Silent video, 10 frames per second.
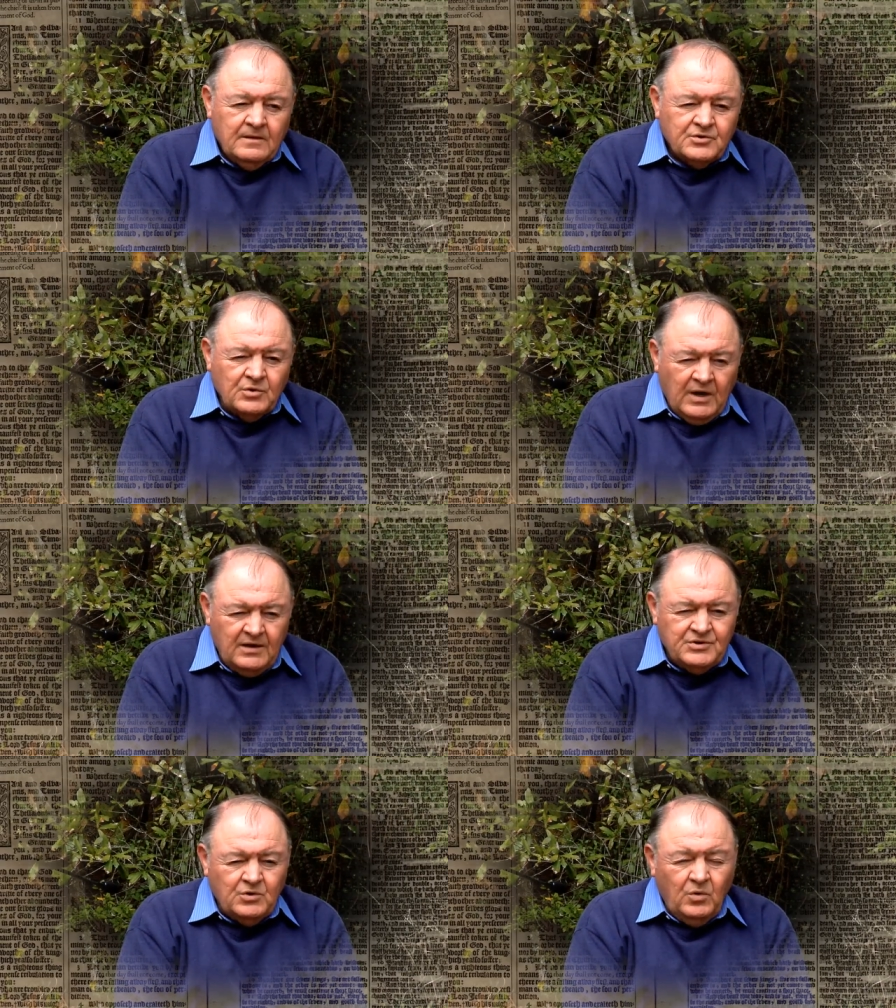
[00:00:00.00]
So
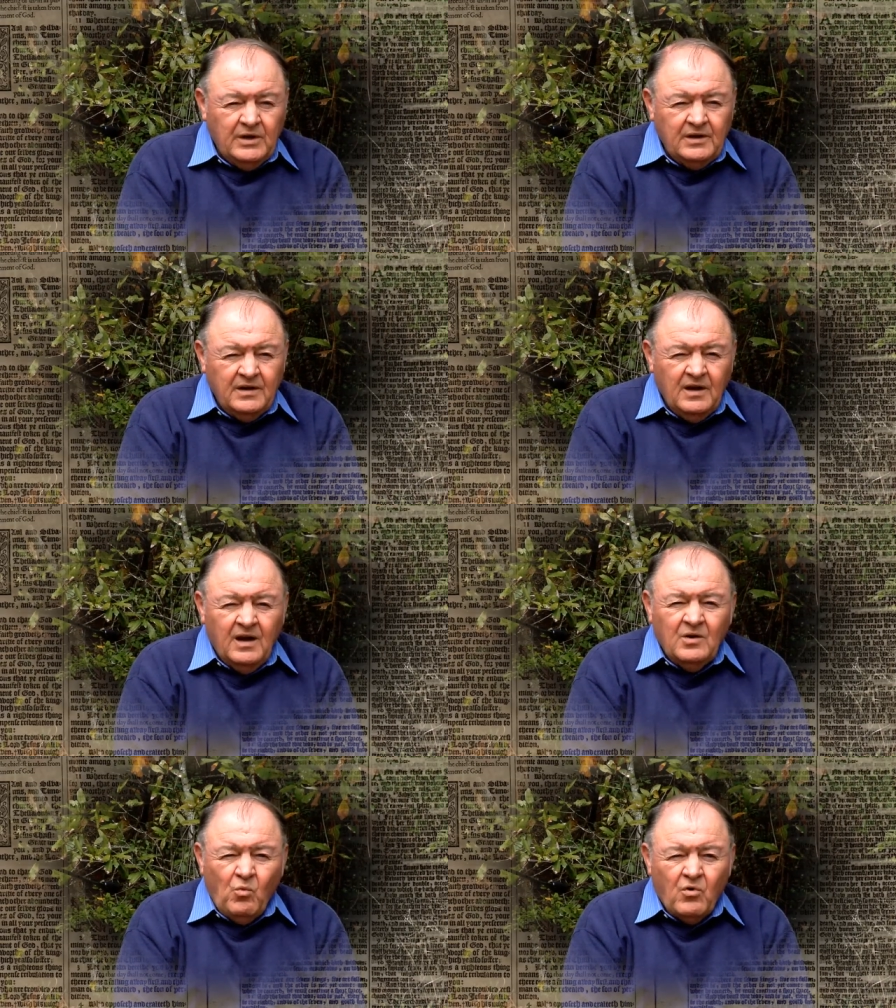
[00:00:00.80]
consequently,
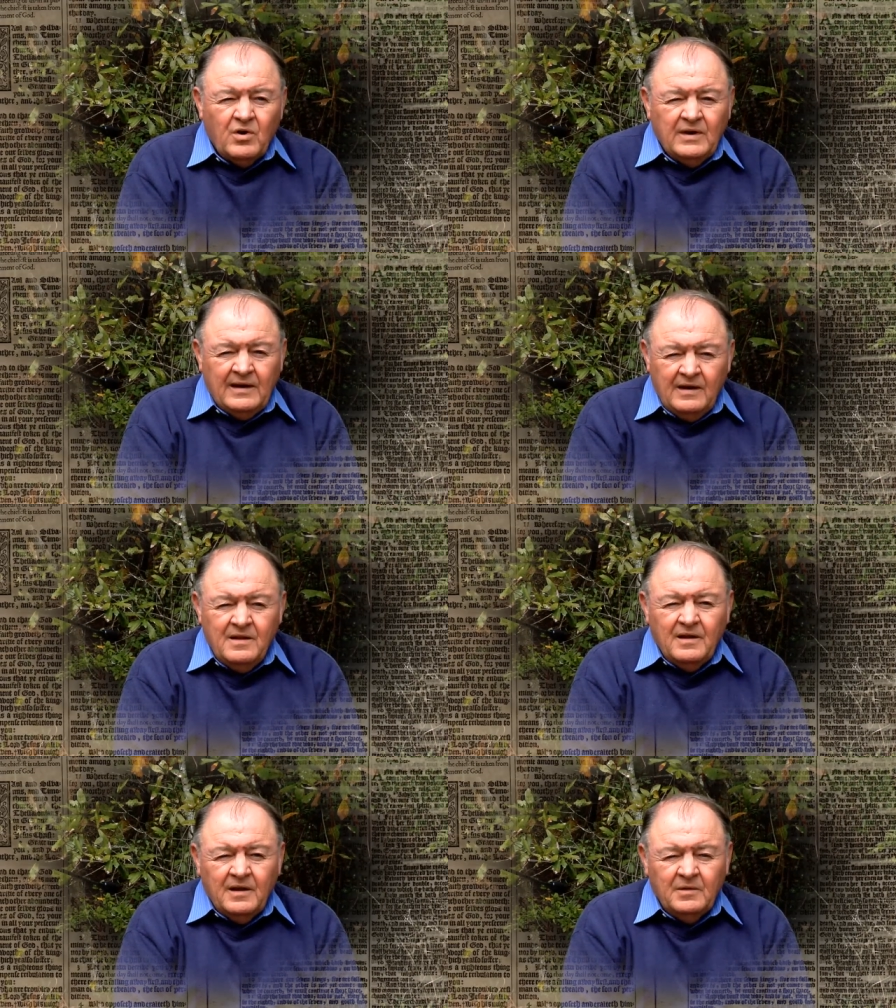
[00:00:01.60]
God worked
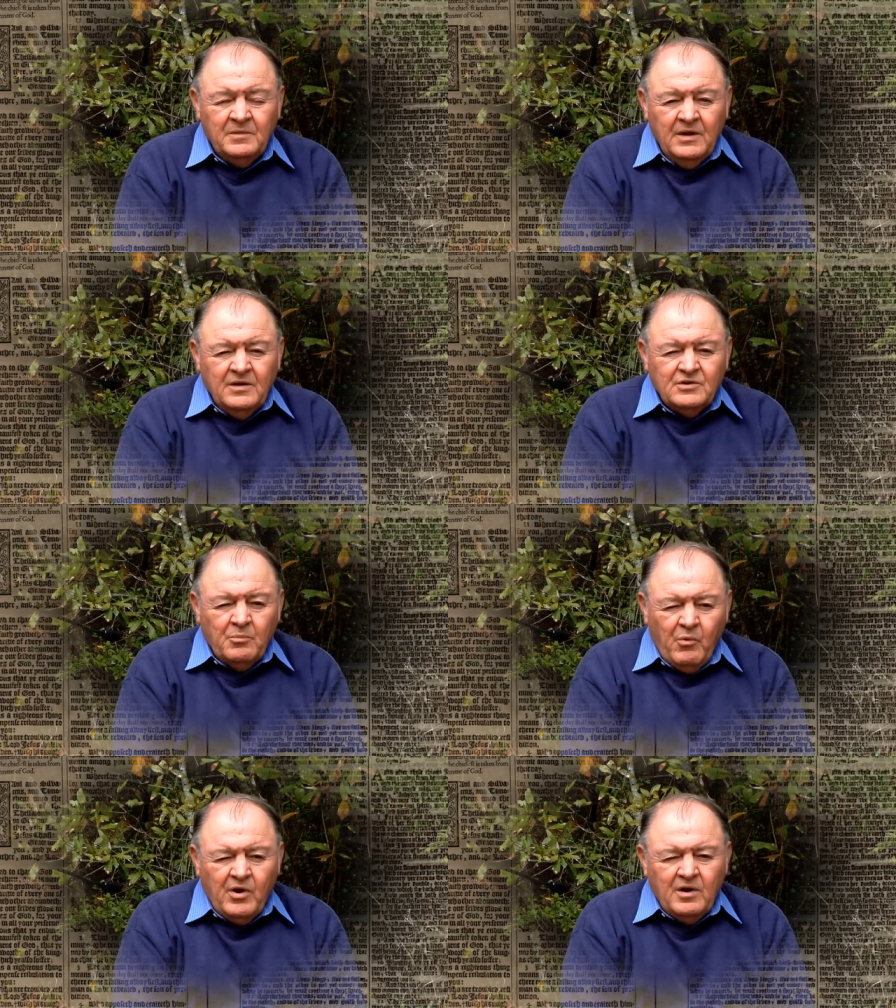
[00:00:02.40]
in them
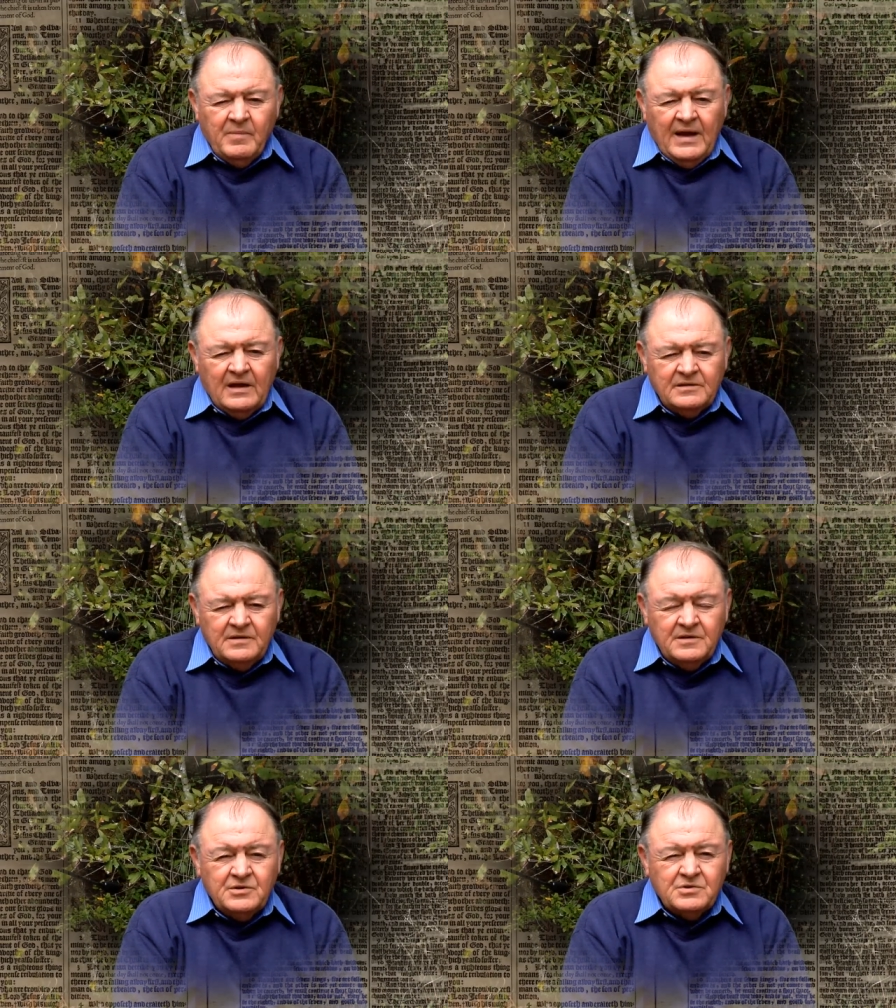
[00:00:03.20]
to bring
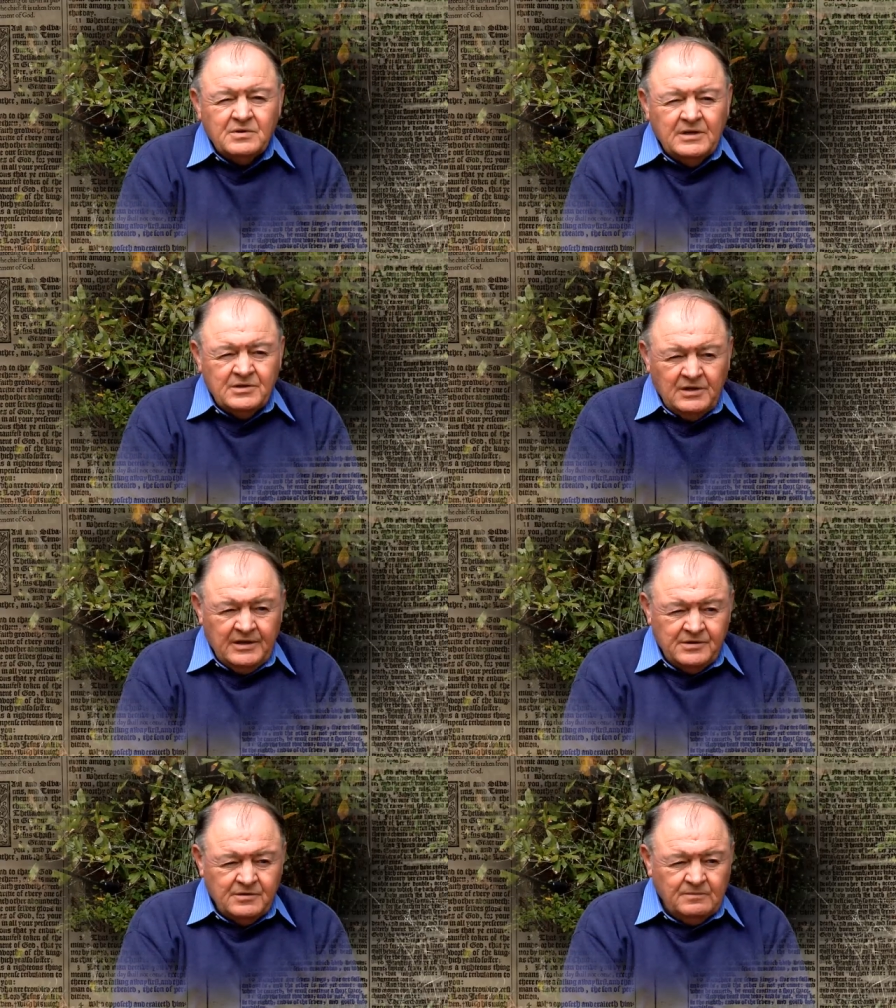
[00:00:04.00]
about this
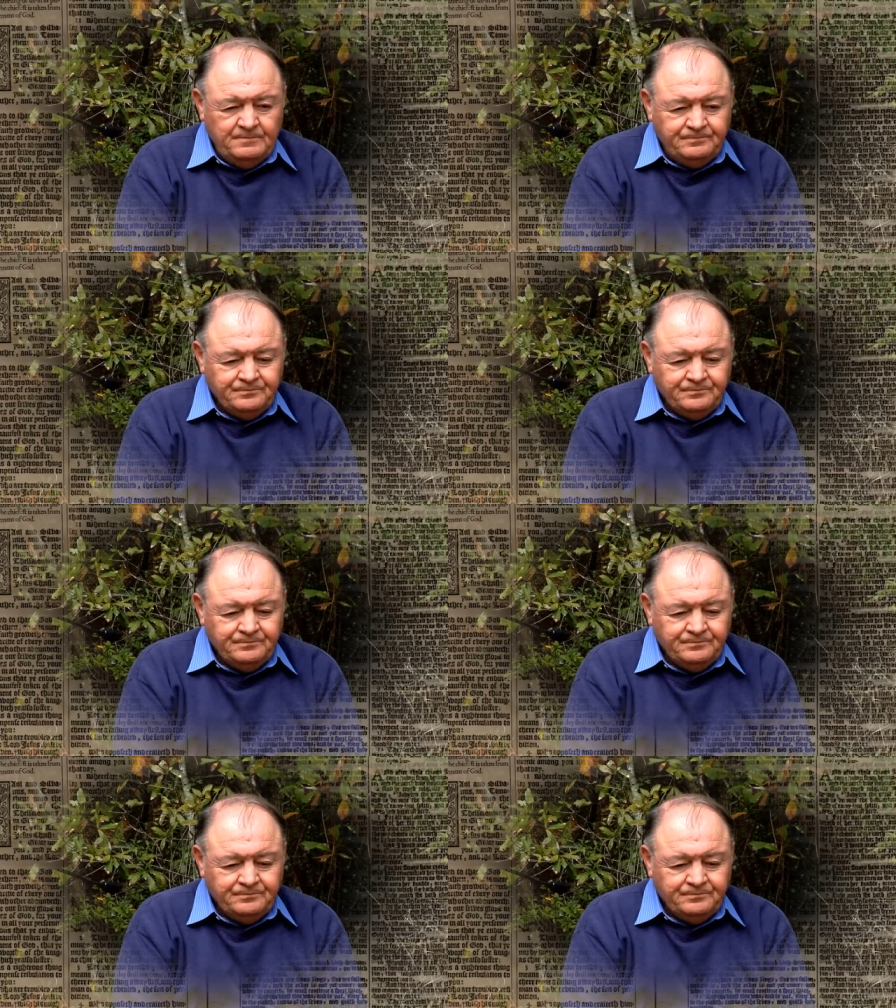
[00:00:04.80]
translation.